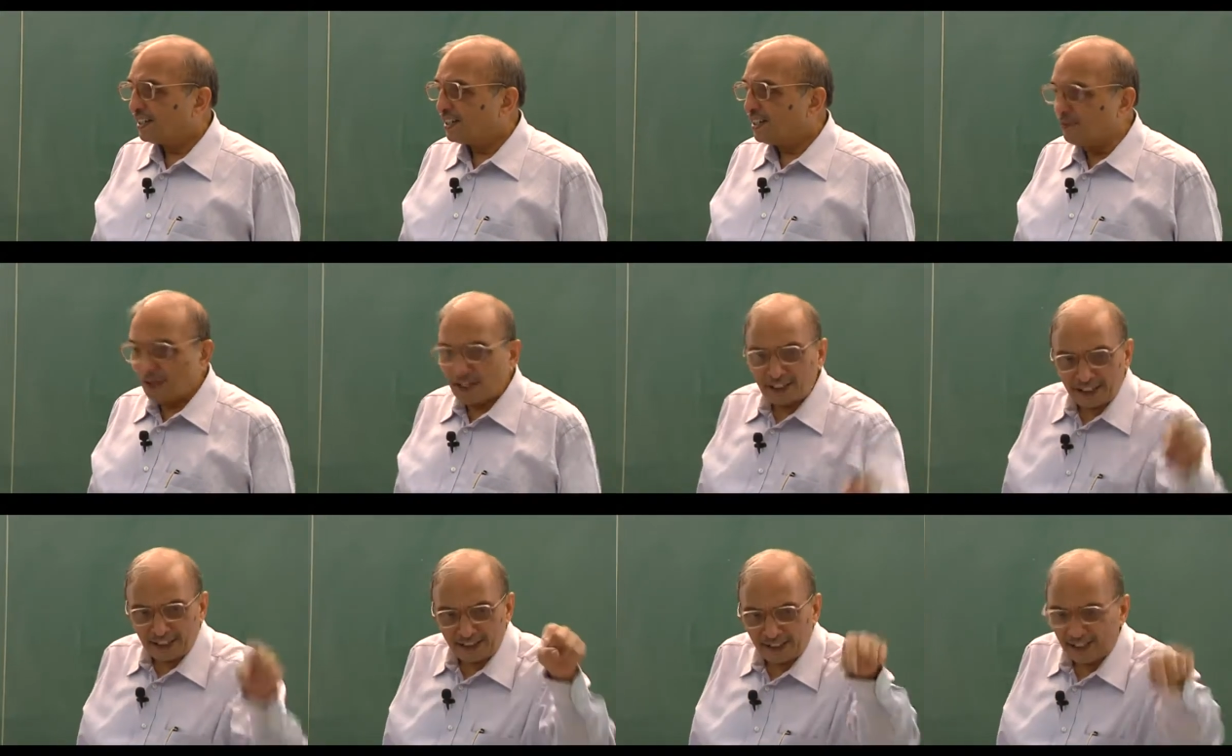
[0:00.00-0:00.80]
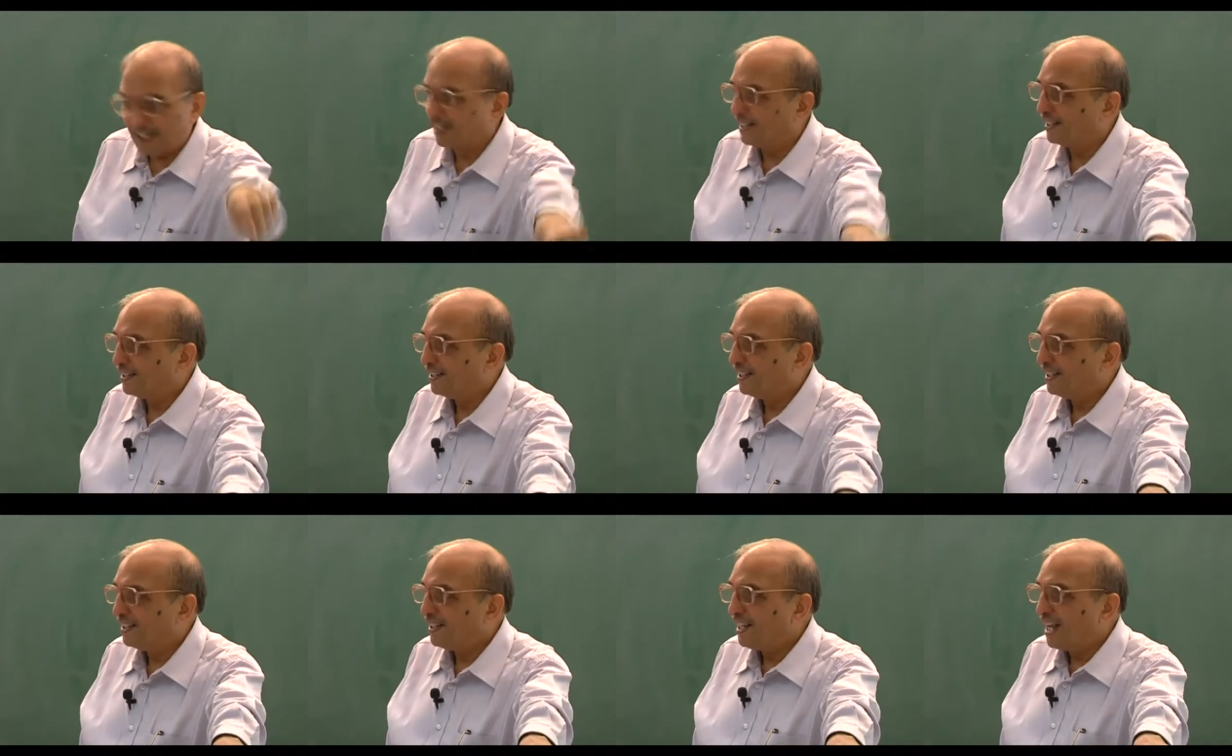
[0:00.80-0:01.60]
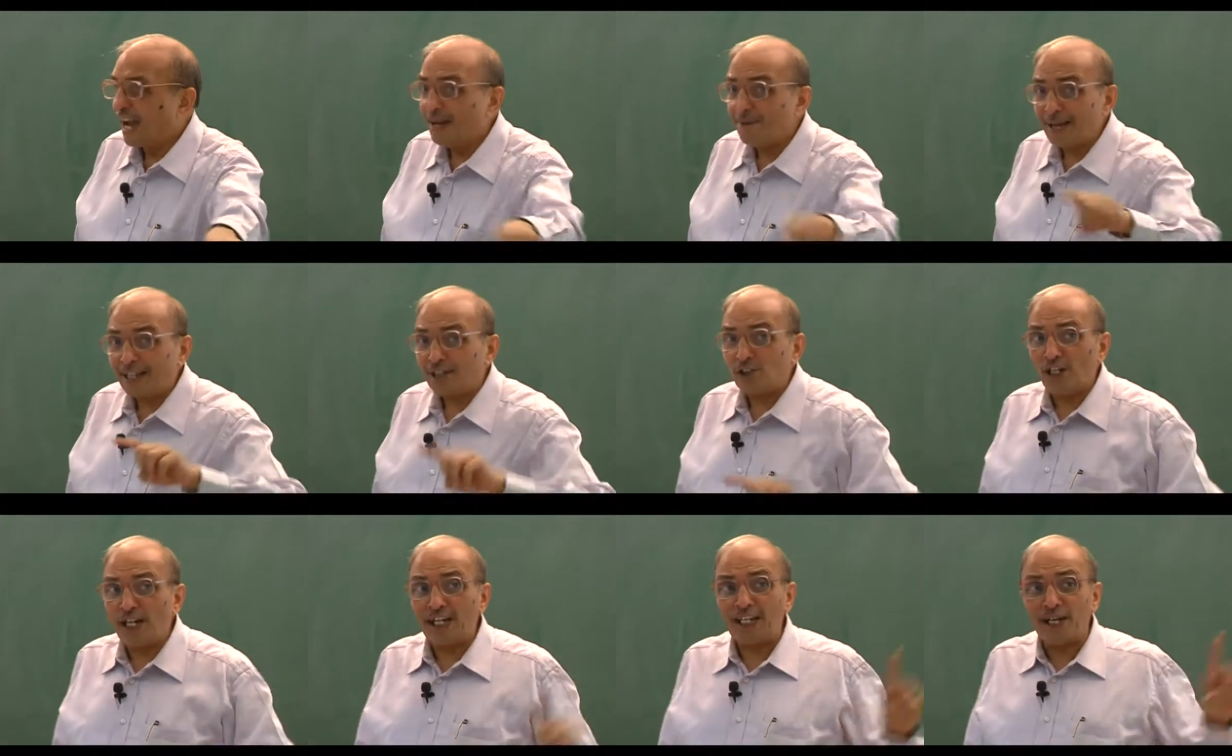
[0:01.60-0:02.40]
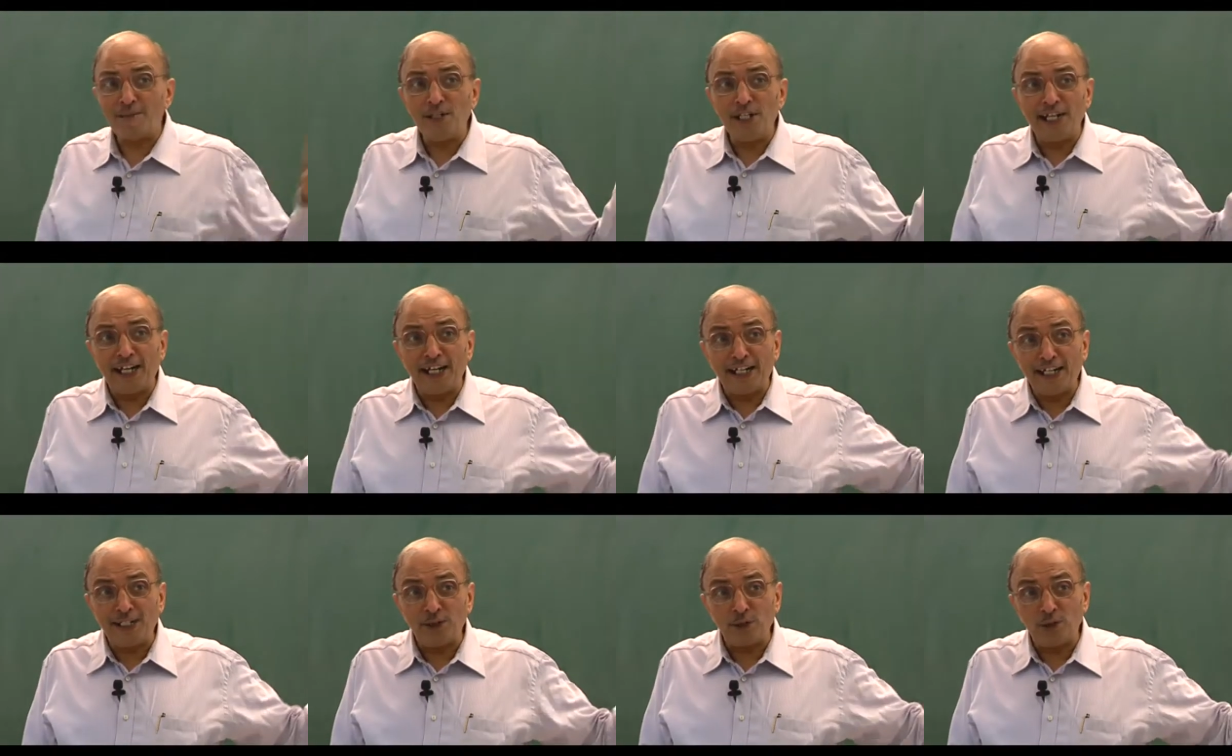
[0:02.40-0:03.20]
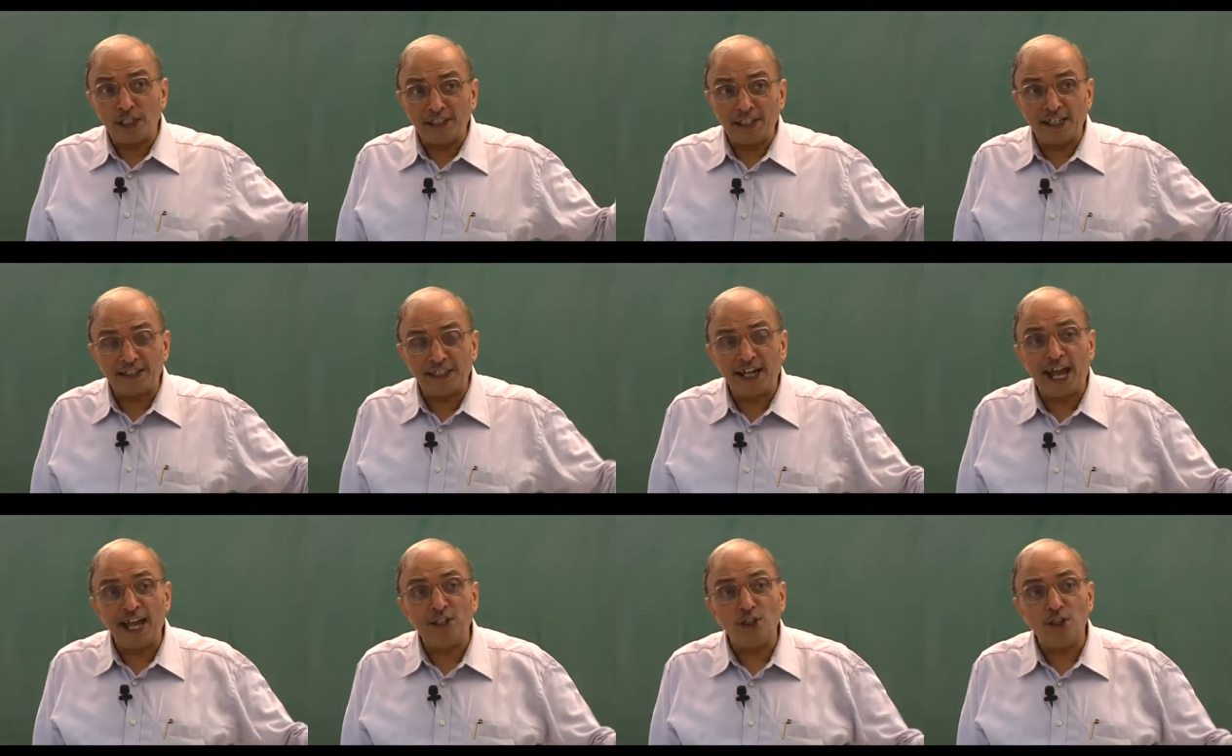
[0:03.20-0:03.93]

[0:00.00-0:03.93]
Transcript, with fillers: If I sit there, I am actually communicating to others that I